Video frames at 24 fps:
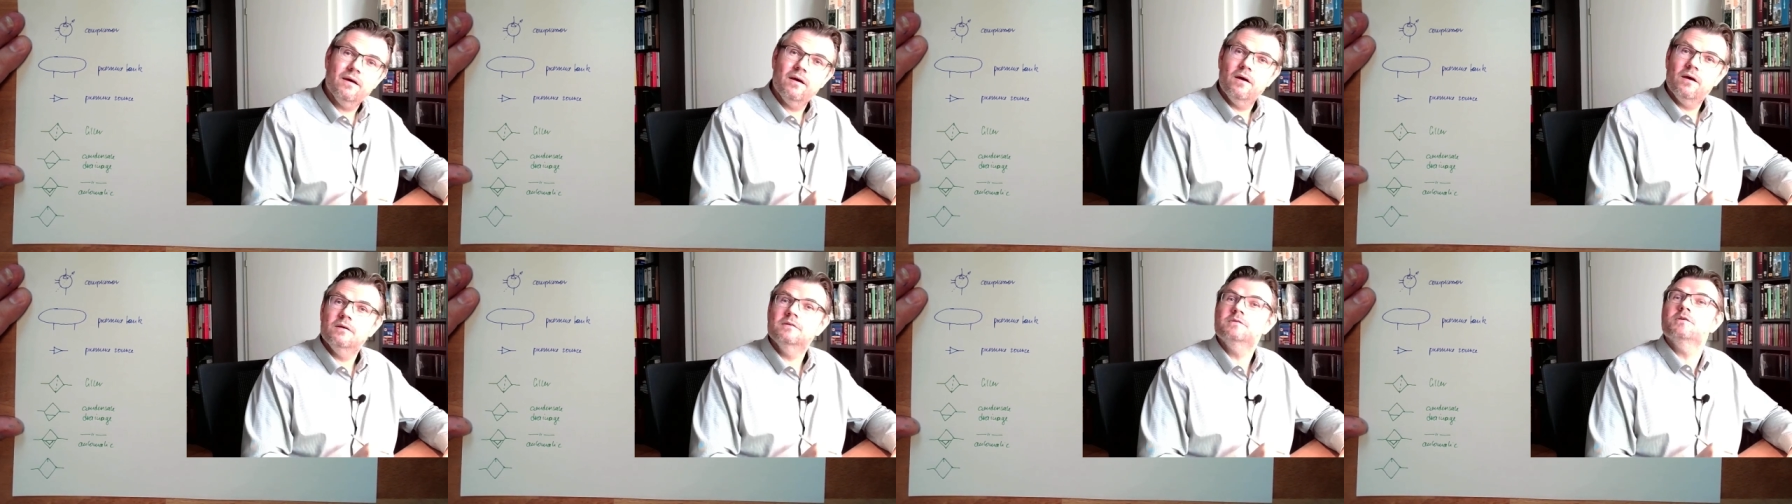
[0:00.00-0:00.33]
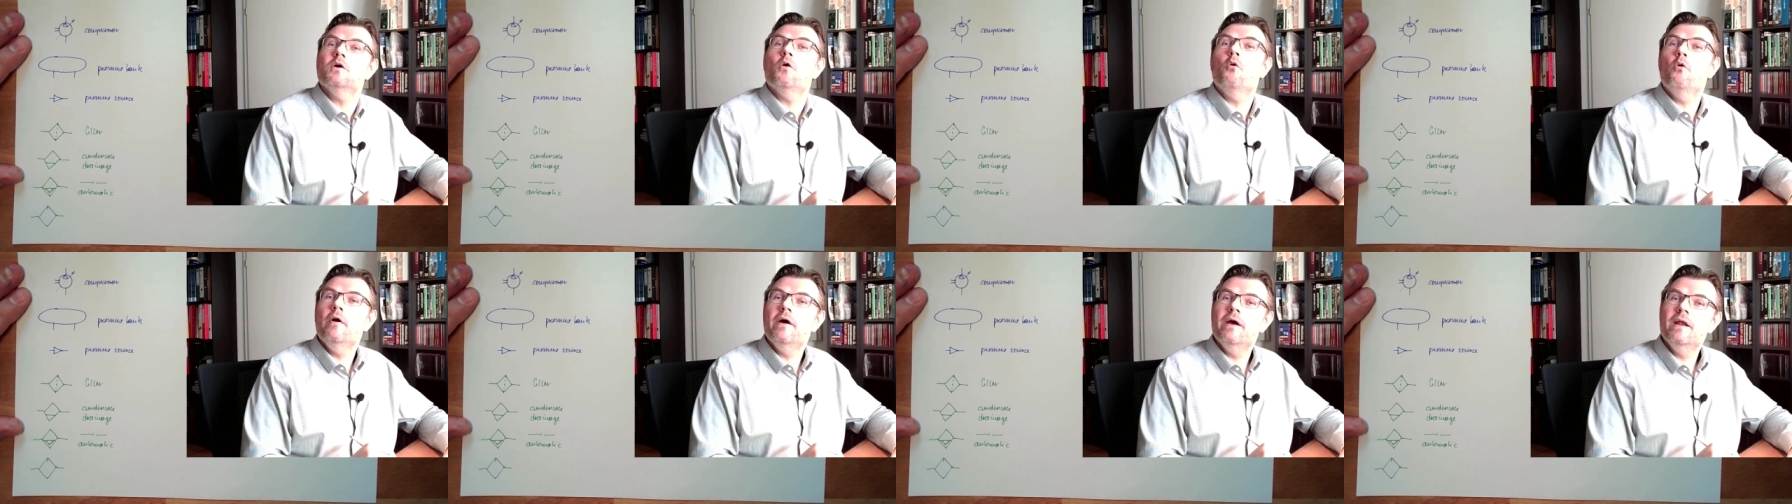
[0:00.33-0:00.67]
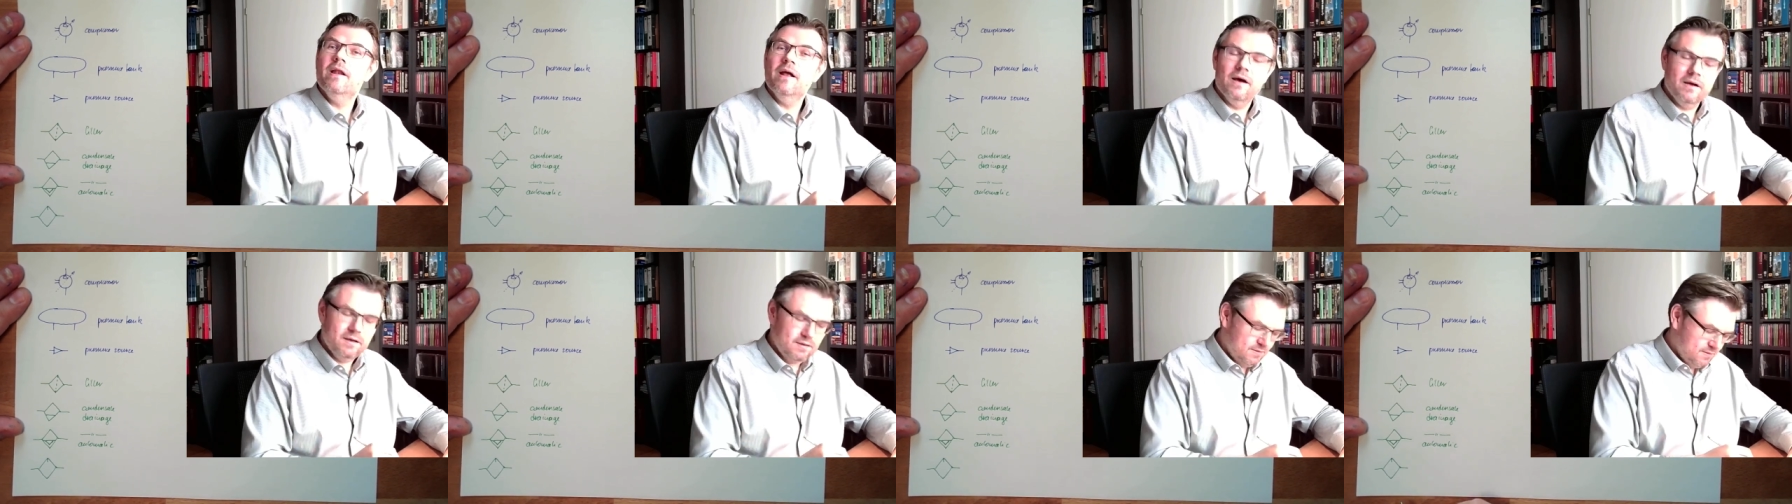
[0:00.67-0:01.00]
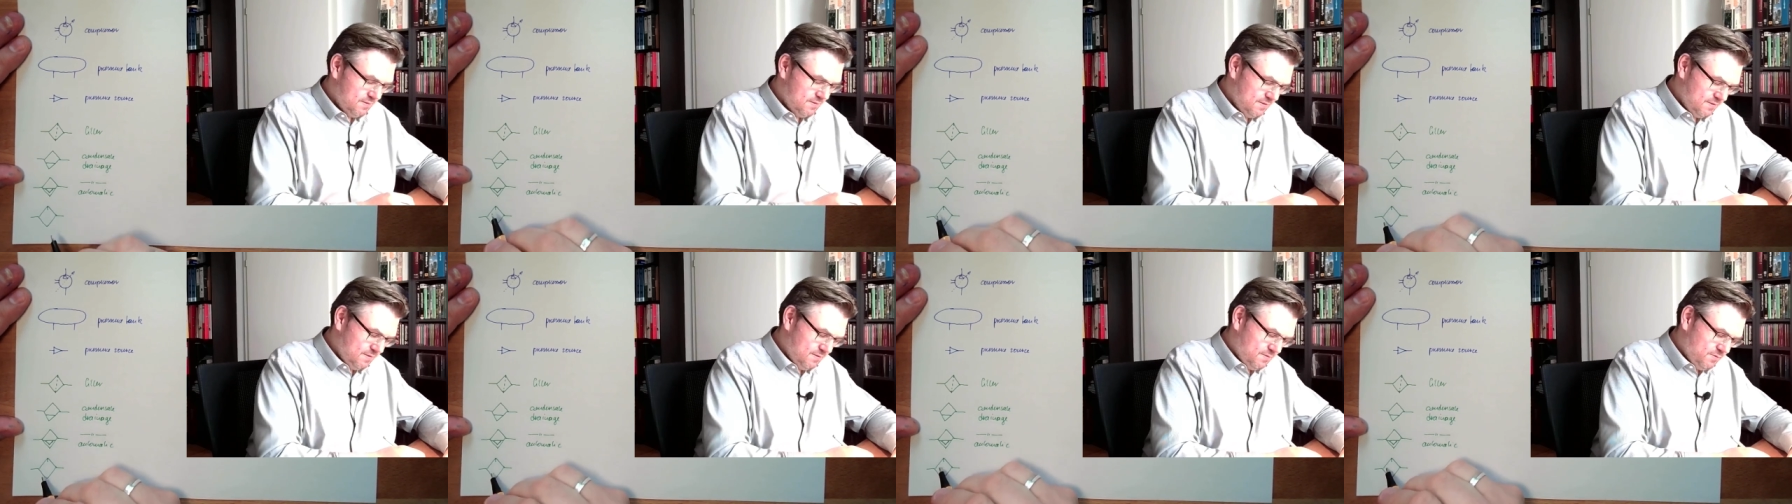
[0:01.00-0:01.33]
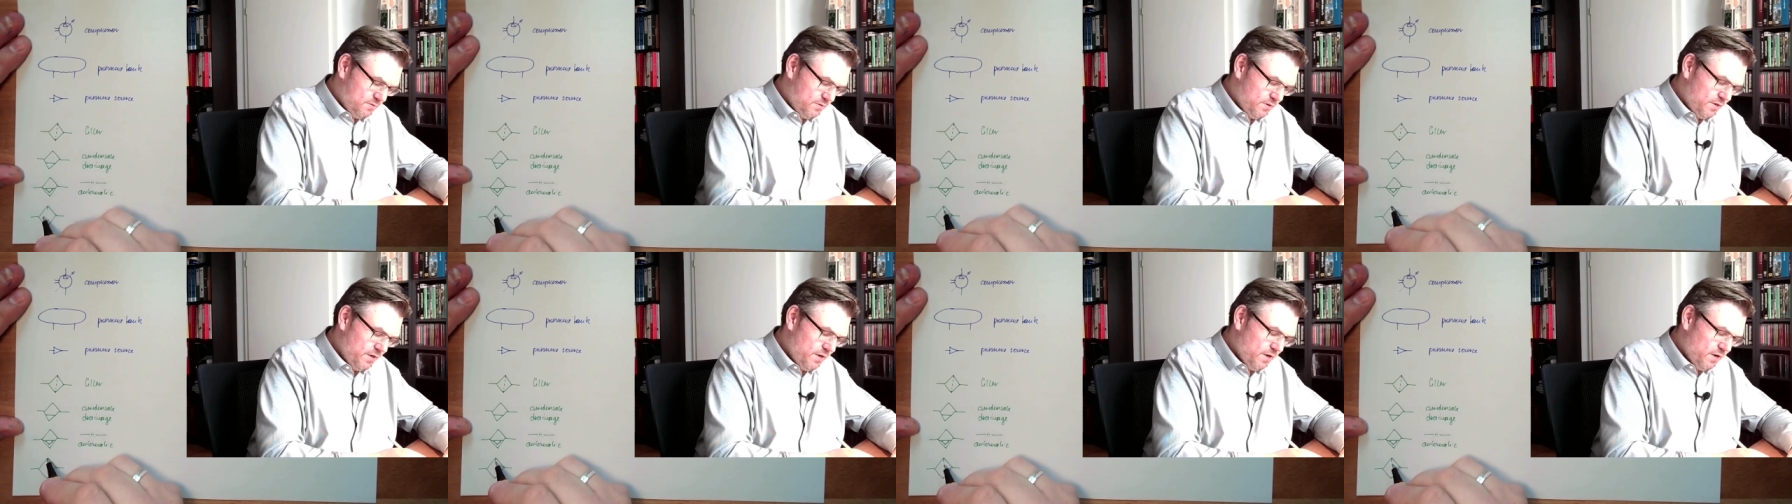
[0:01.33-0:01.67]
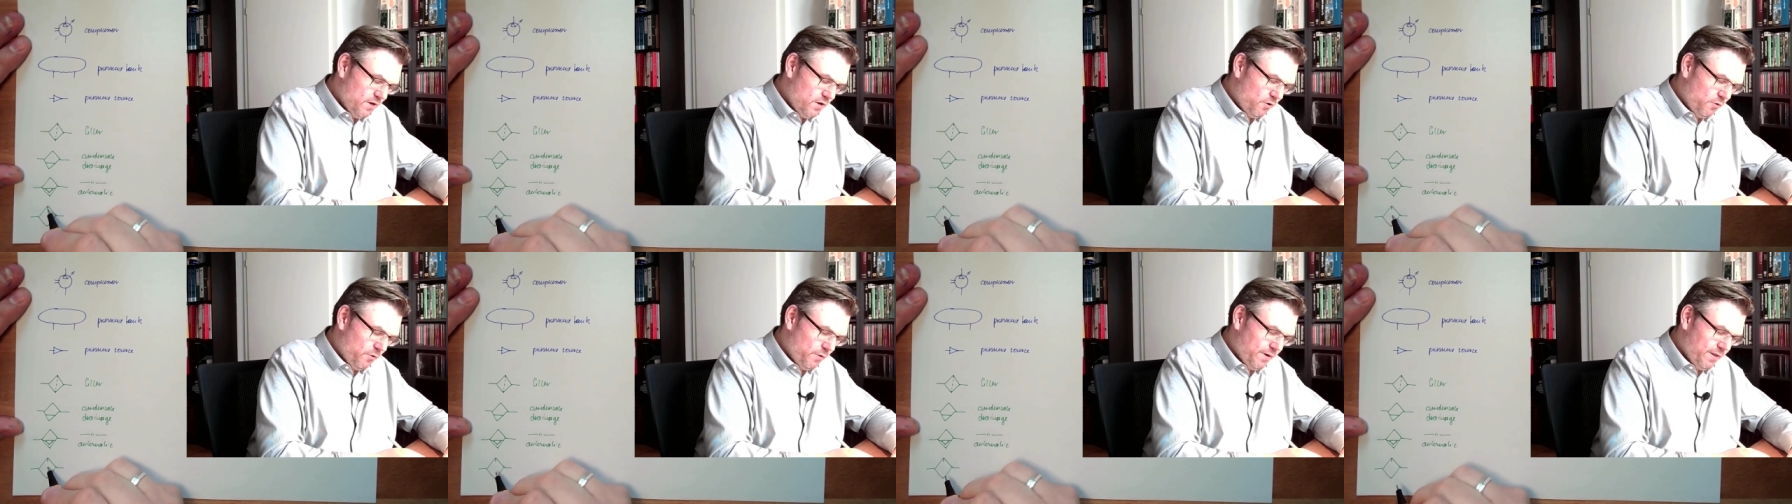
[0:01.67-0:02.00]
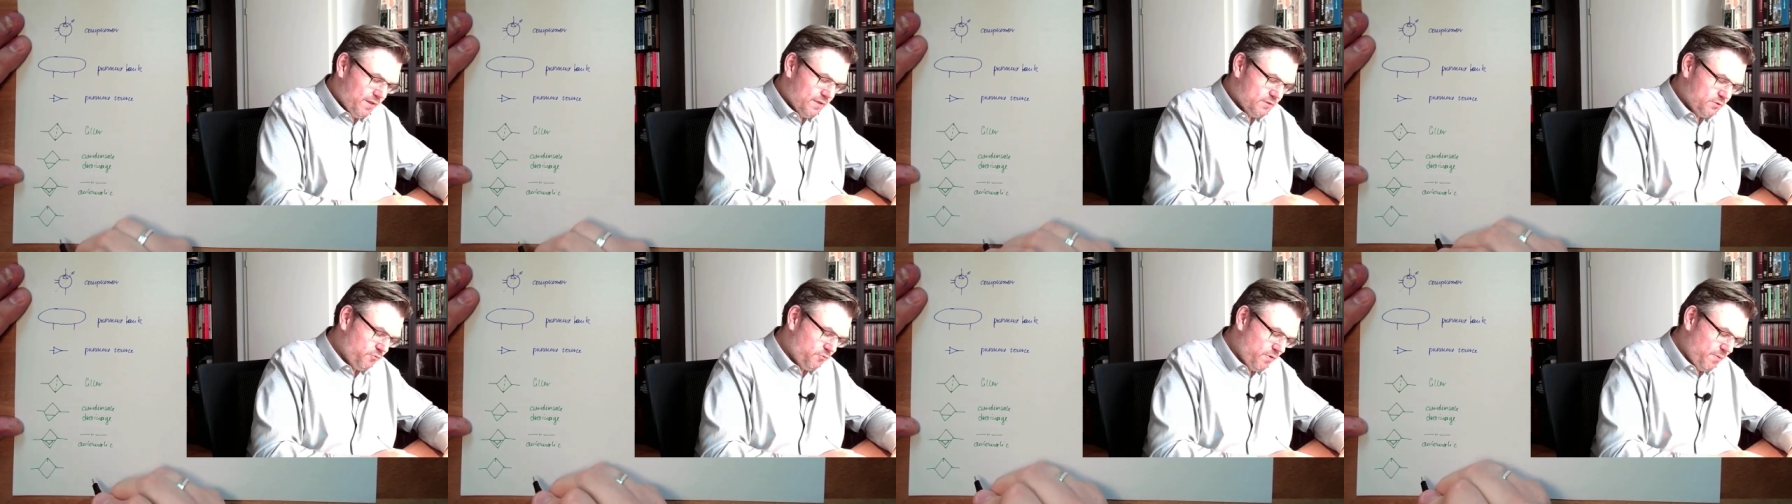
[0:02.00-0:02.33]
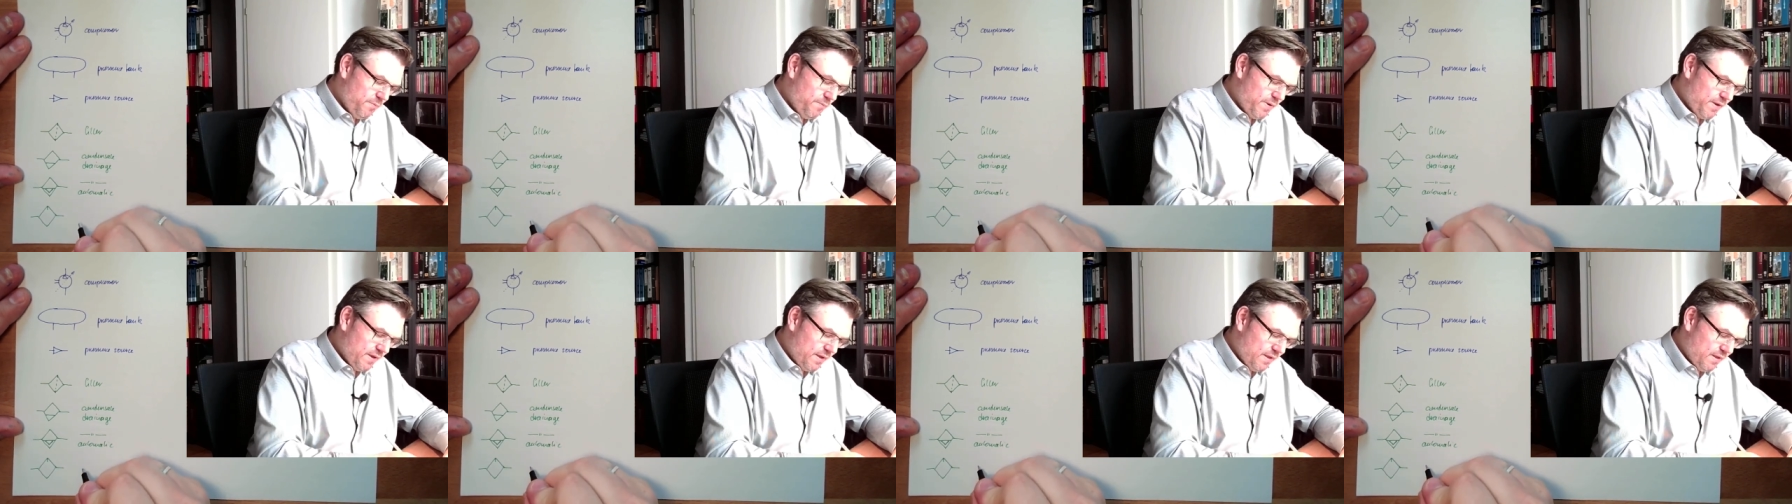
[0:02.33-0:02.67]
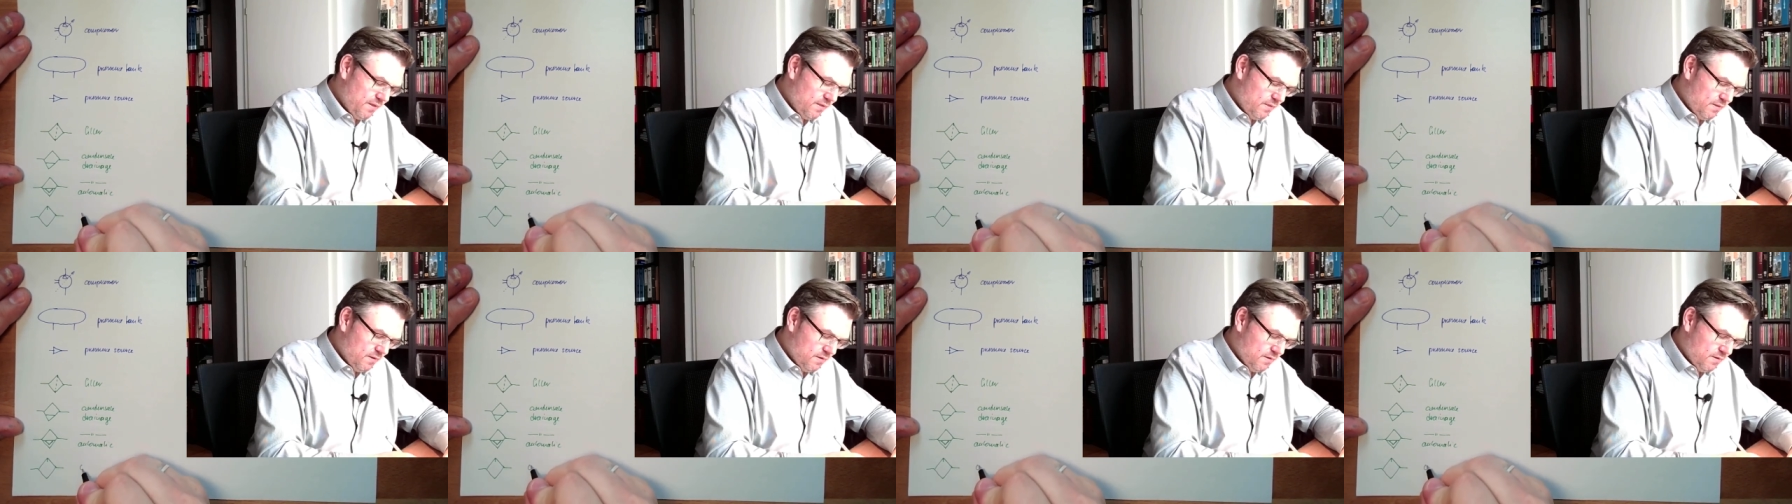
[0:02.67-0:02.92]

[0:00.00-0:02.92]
It's an oiler. Huh? Hmm? Here the oil is dripping in.